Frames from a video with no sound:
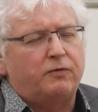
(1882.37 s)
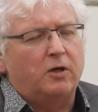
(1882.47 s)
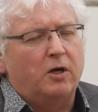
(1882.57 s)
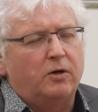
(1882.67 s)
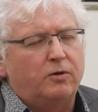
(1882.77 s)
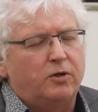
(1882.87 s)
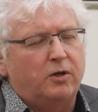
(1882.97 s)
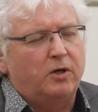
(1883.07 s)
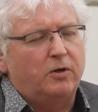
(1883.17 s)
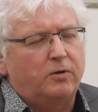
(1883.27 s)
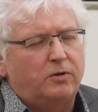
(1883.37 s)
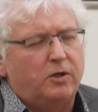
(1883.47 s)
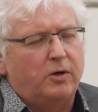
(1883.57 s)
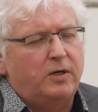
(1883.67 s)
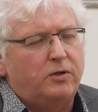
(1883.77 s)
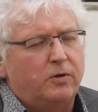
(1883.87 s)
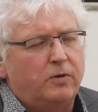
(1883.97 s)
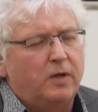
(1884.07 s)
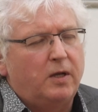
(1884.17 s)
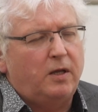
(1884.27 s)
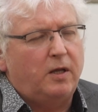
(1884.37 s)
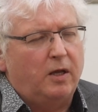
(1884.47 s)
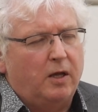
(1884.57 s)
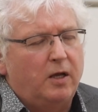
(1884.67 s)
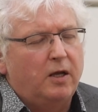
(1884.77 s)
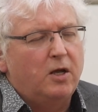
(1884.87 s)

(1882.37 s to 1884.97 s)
to go to go to go into here.